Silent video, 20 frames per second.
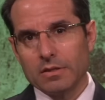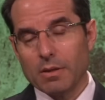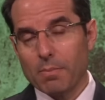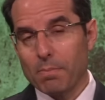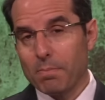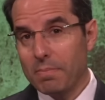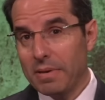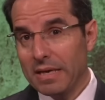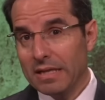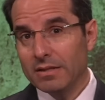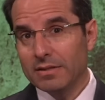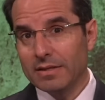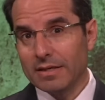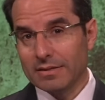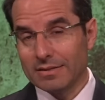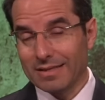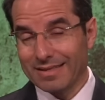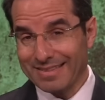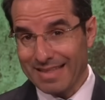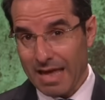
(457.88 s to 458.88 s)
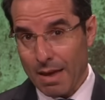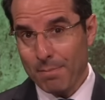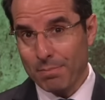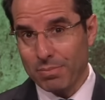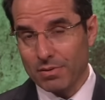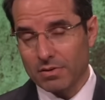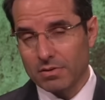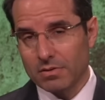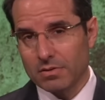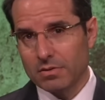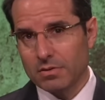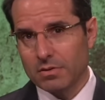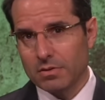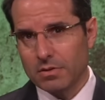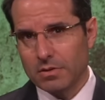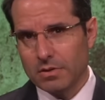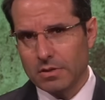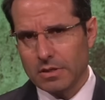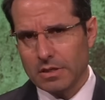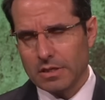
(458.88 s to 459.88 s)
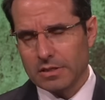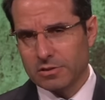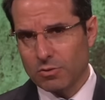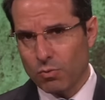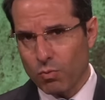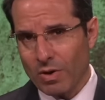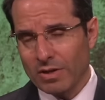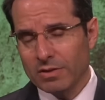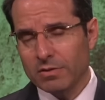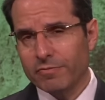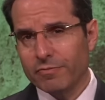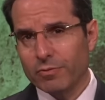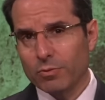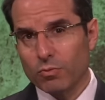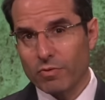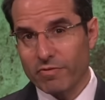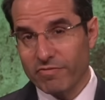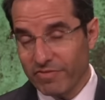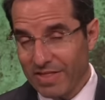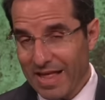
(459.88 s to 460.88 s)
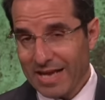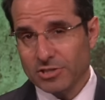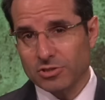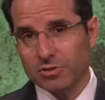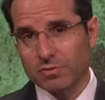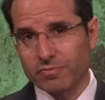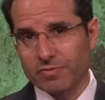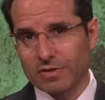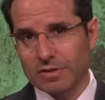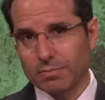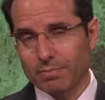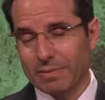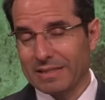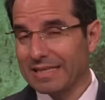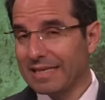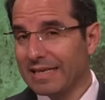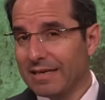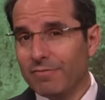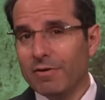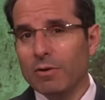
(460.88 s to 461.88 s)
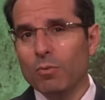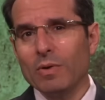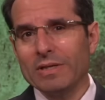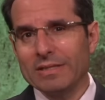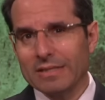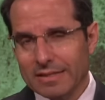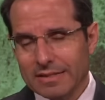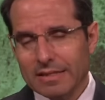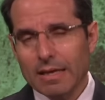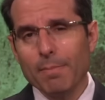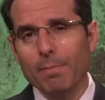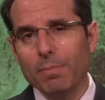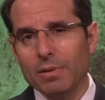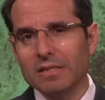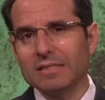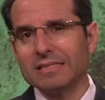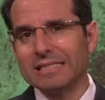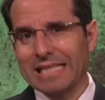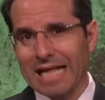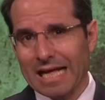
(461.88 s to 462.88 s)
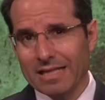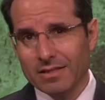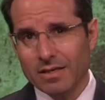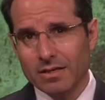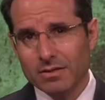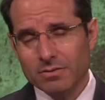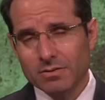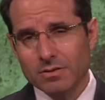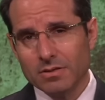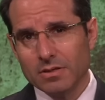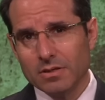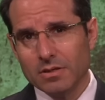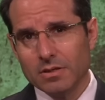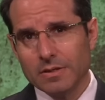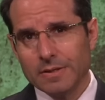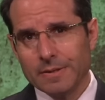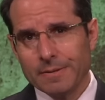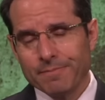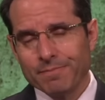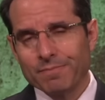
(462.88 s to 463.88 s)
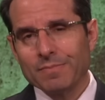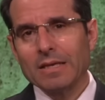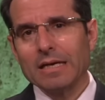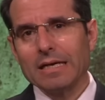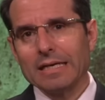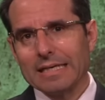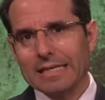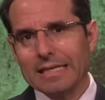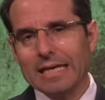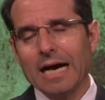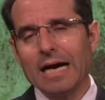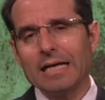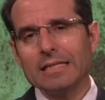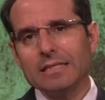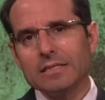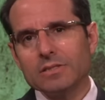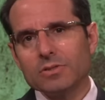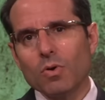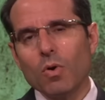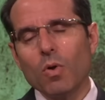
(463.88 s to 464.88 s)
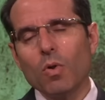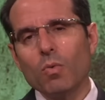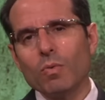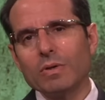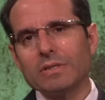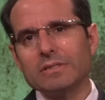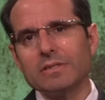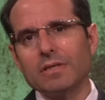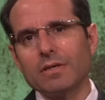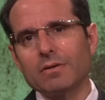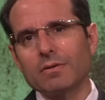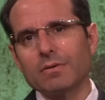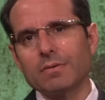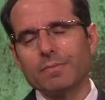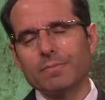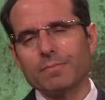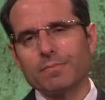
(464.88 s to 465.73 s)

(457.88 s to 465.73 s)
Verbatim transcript: The building, the temple, is a wonderful reflection of it. But even when the temple is not there, God is always there.